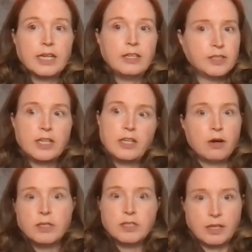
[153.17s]
And you said,
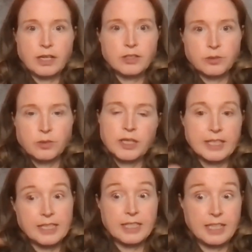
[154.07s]
no, it's not extra work. And
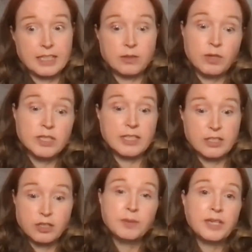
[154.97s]
they said, yes, it was. And they
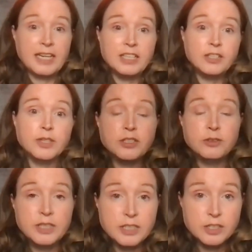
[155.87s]
terminated you because you
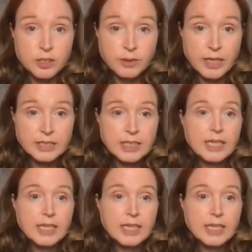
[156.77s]
didn't do it.